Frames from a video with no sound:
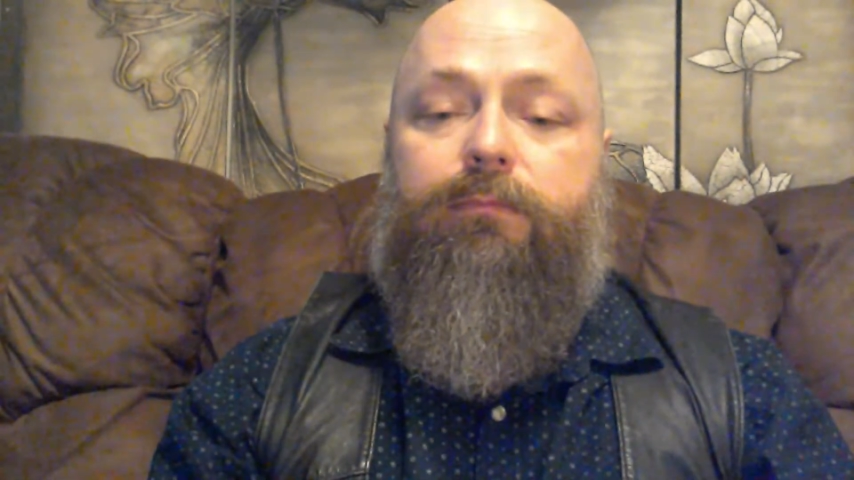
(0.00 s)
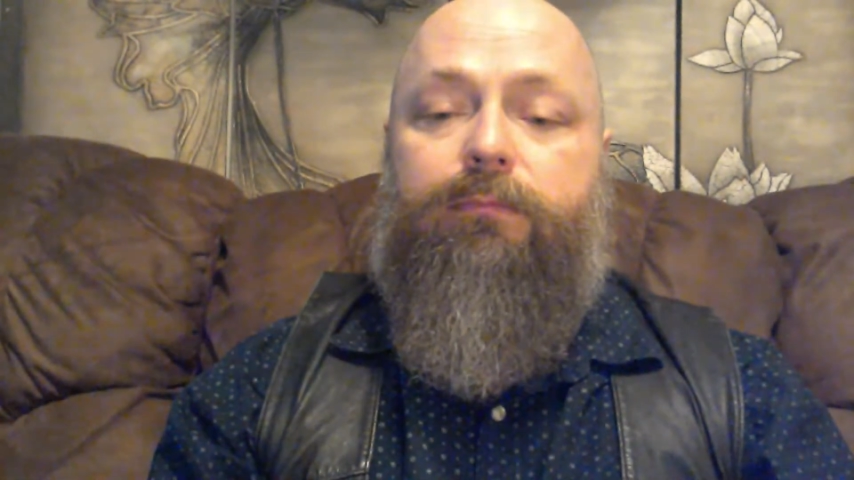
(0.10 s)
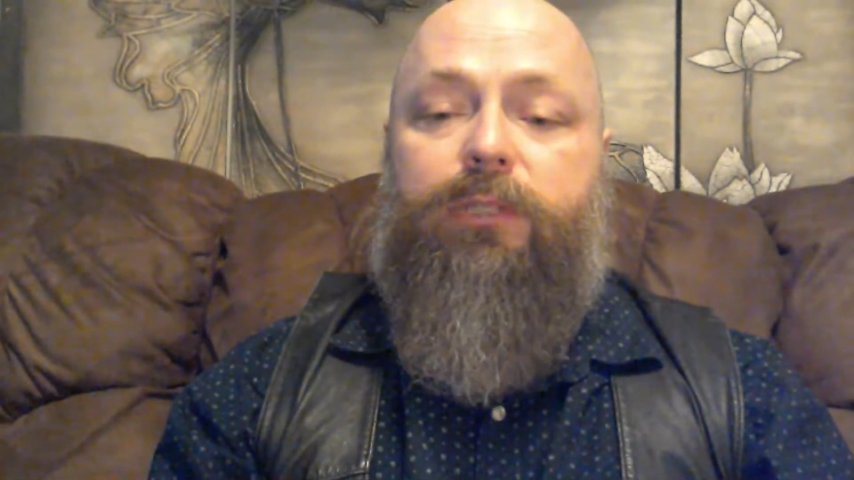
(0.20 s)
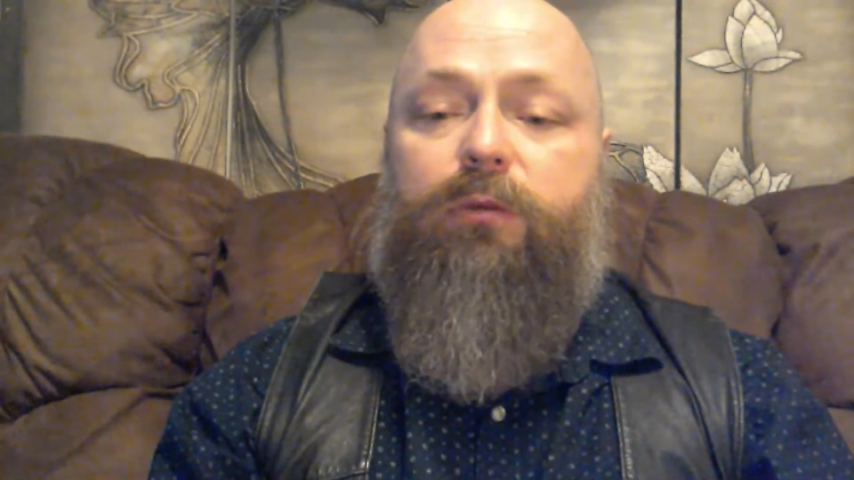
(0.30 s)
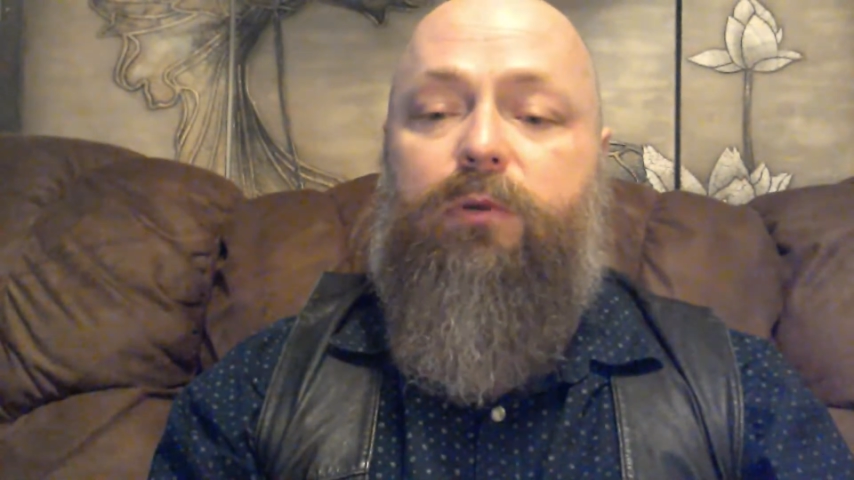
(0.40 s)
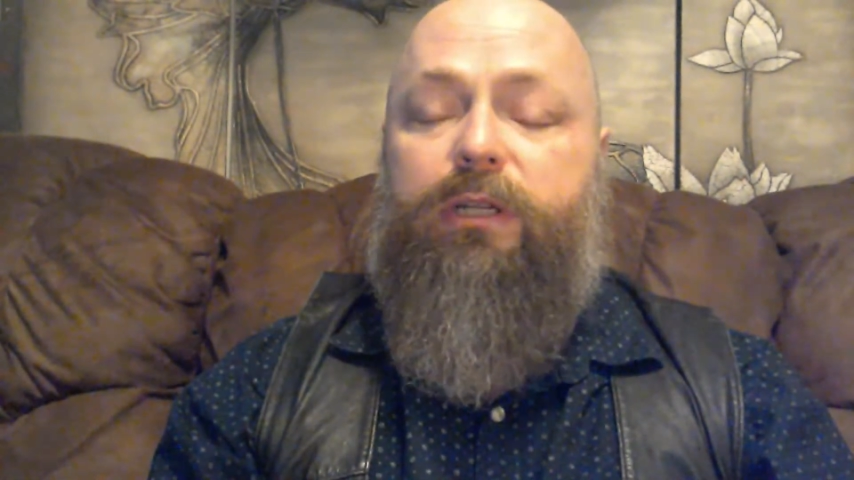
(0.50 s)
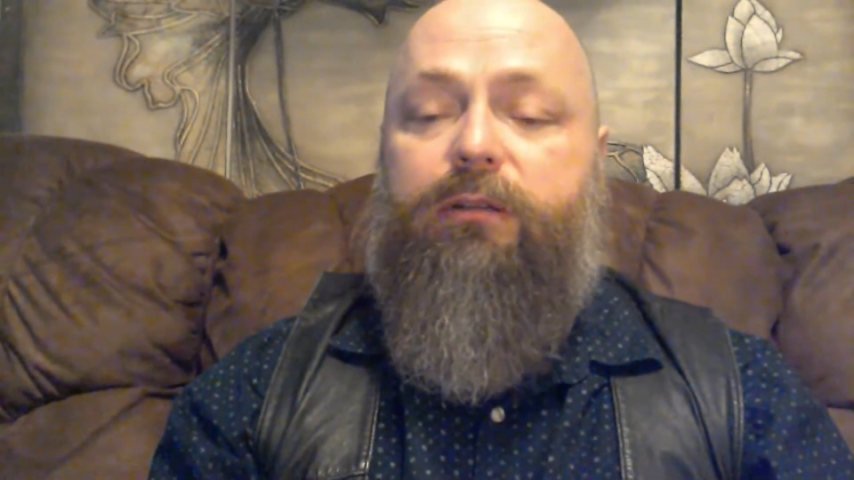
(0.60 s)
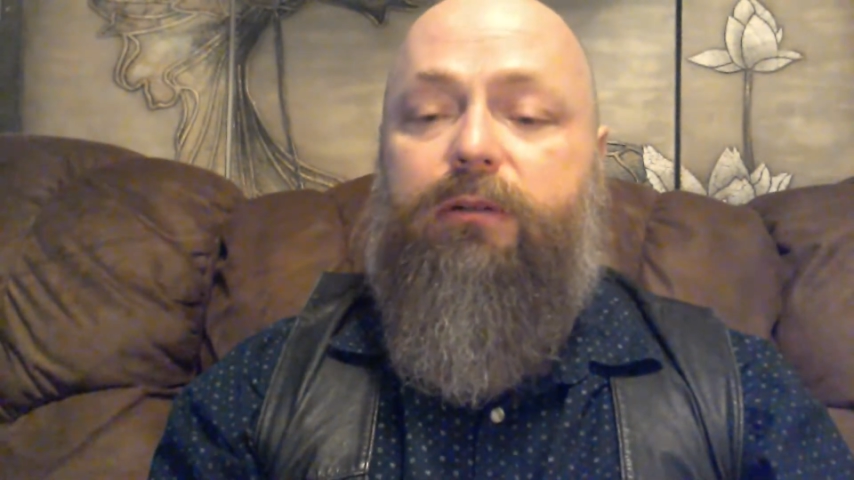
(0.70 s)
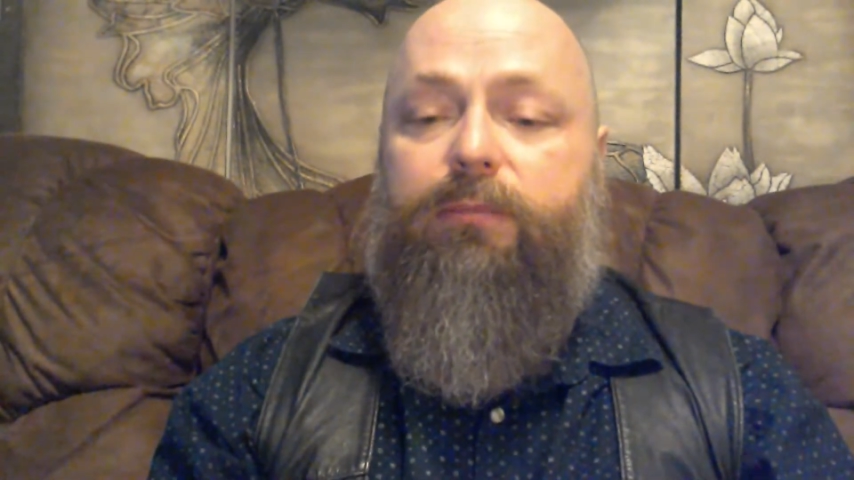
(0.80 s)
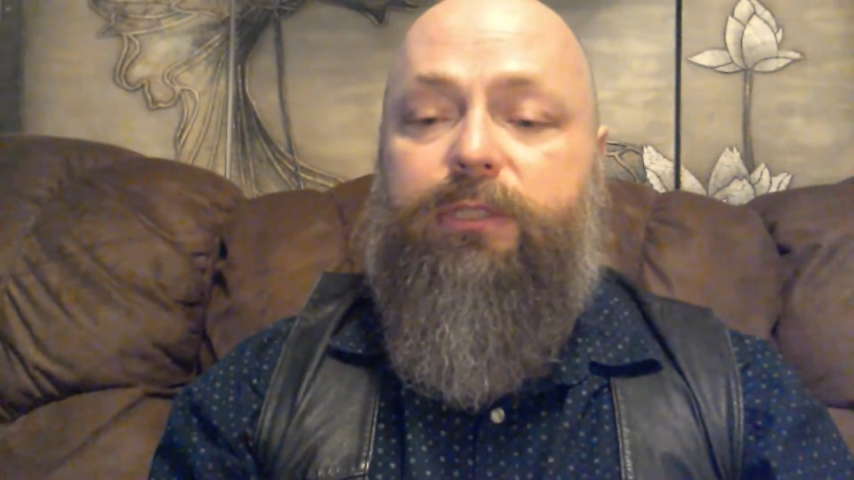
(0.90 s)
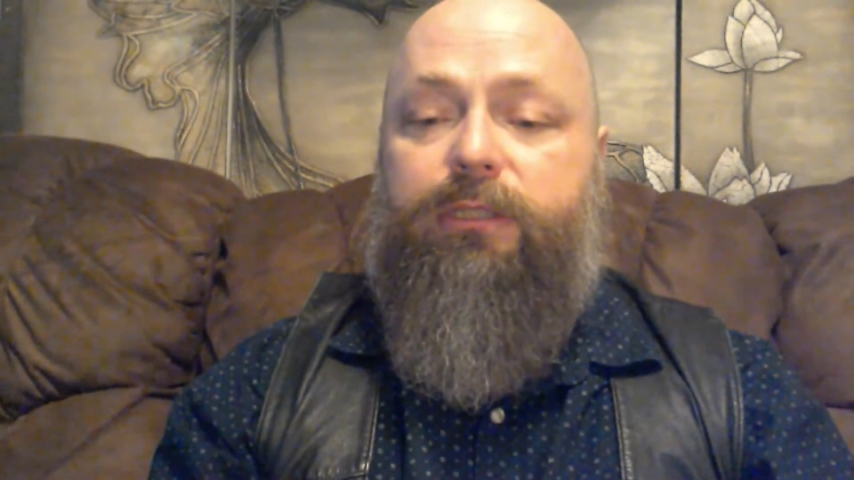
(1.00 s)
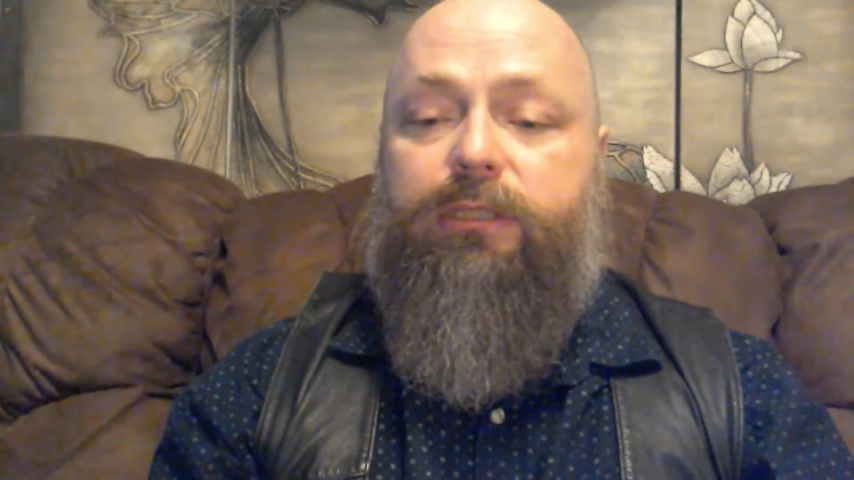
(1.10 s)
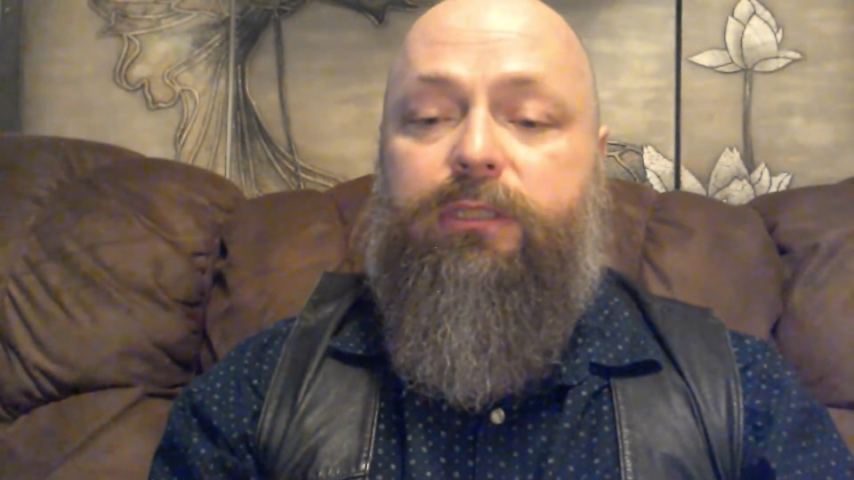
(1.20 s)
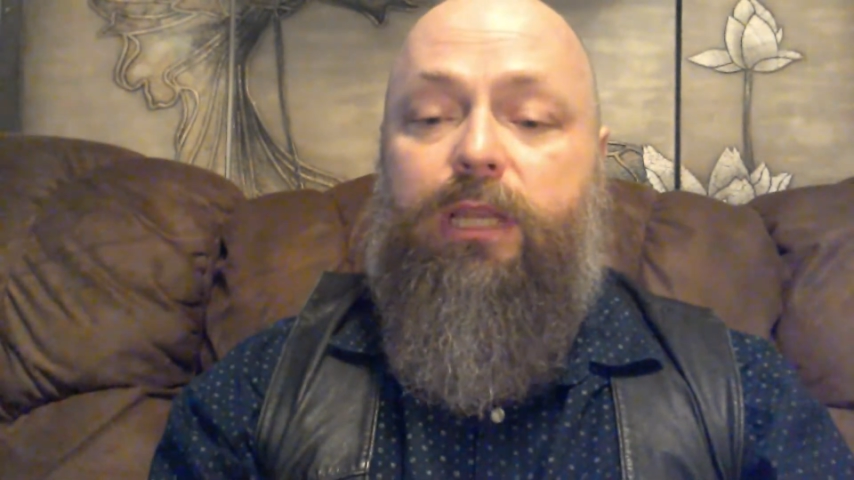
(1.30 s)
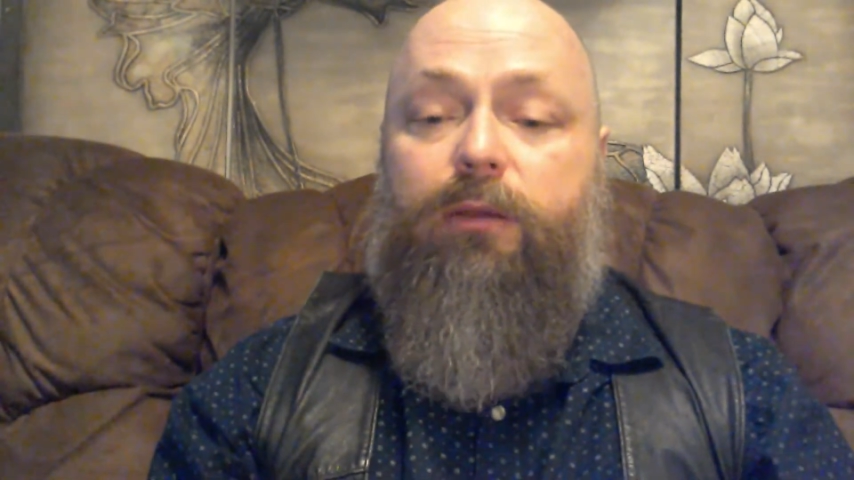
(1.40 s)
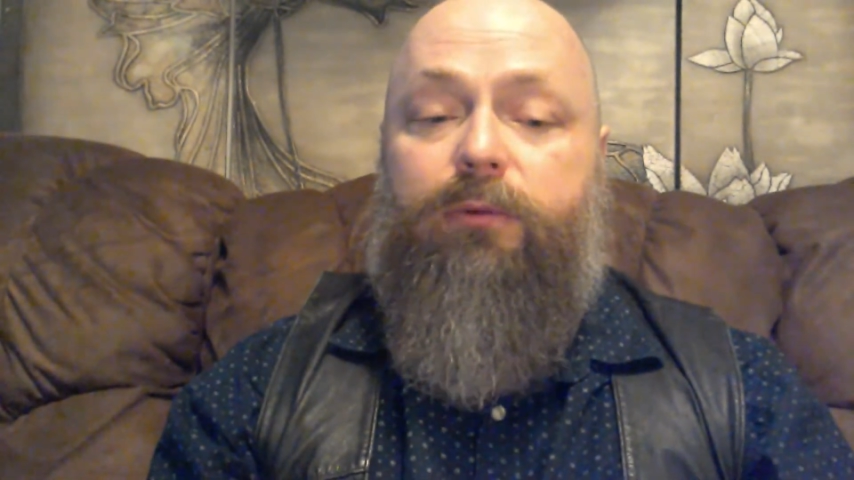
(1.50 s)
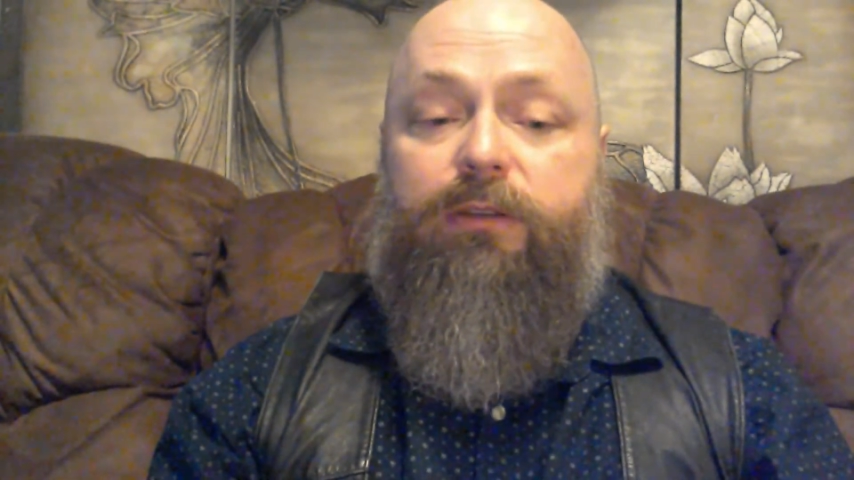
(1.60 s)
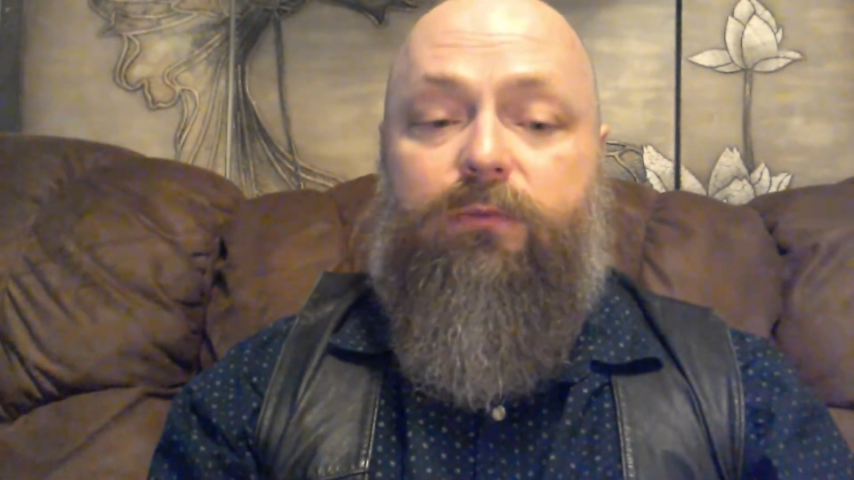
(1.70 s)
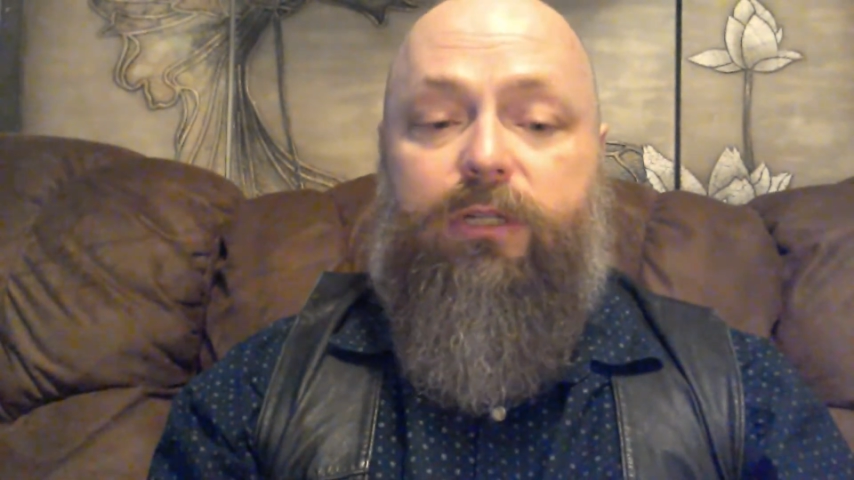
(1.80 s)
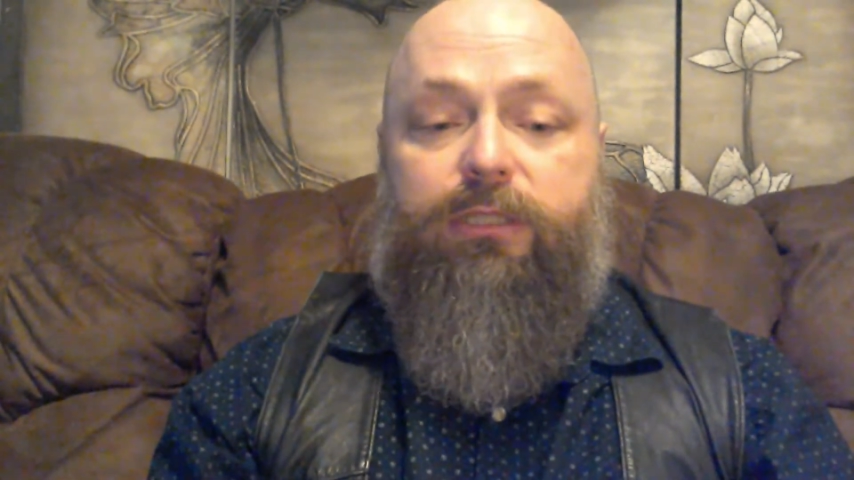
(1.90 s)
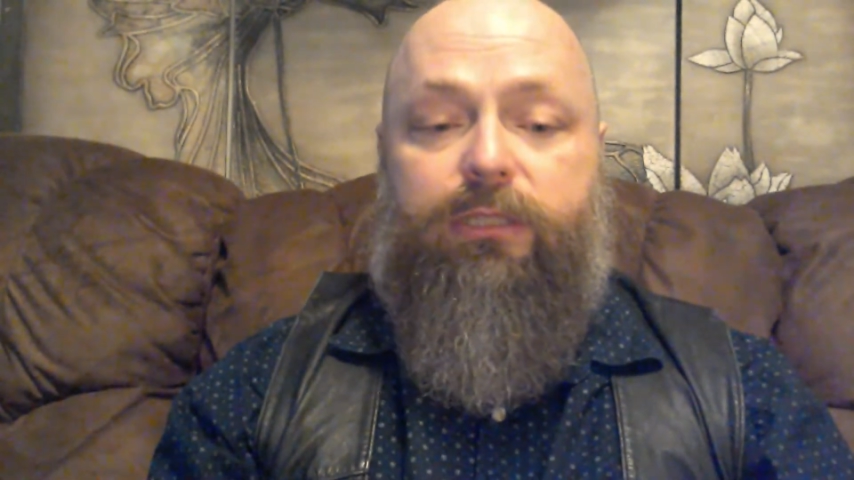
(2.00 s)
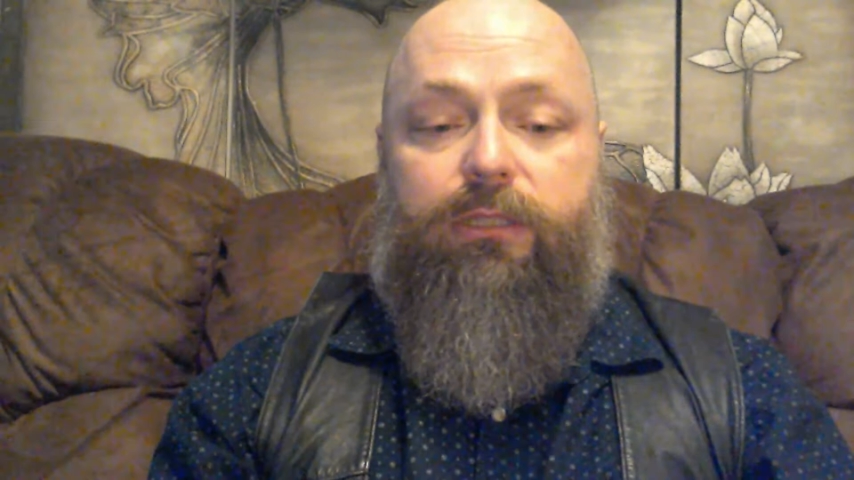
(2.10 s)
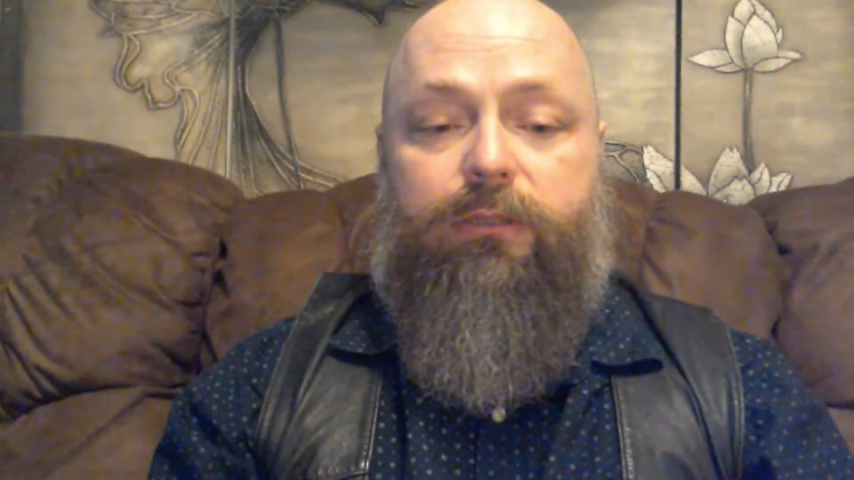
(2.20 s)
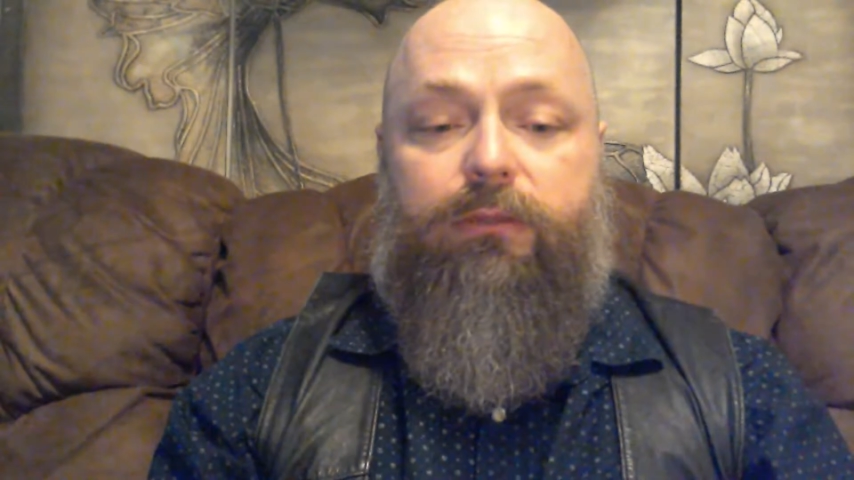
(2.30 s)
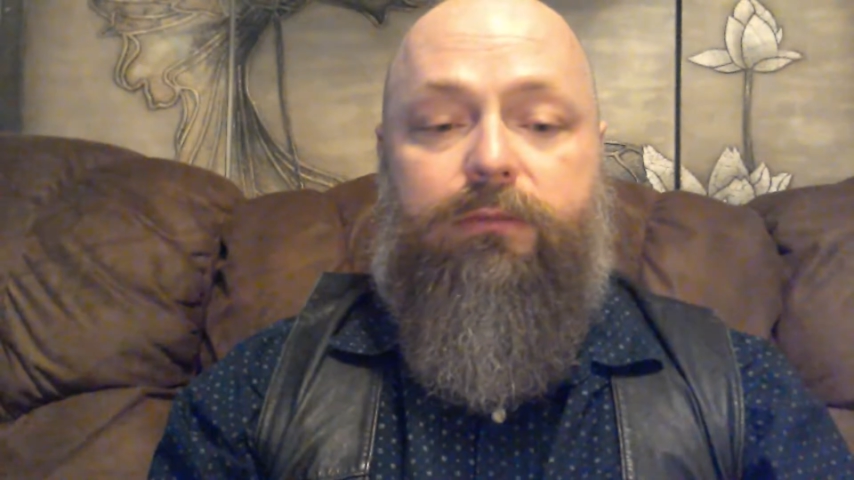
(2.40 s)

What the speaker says: No more interruptions. We have work to do.